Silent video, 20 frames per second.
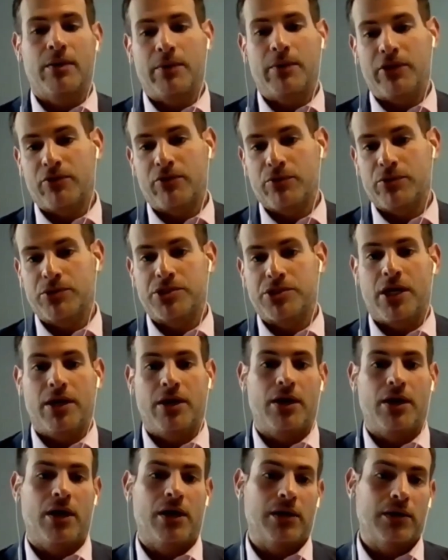whether it was on
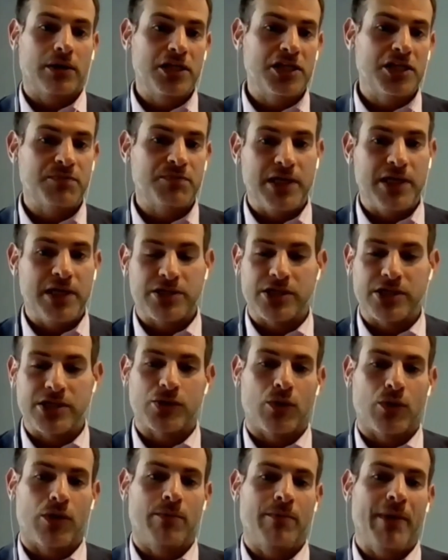a lease basis
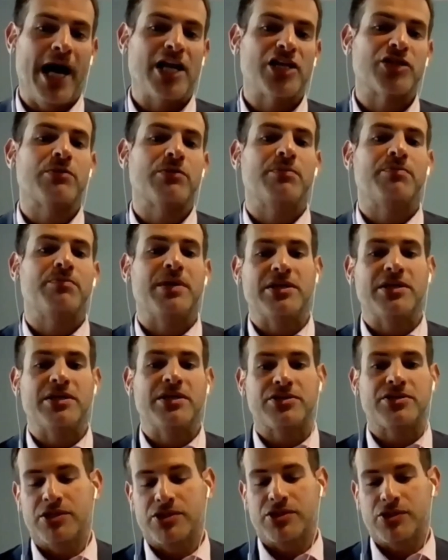or a management
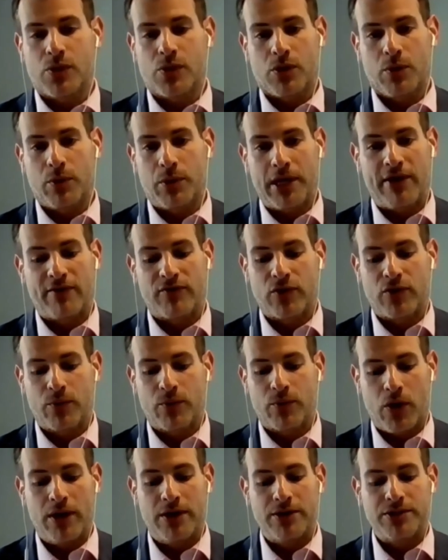basis or whatever it
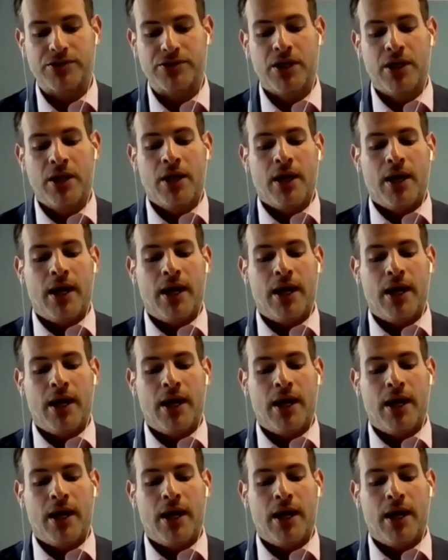was.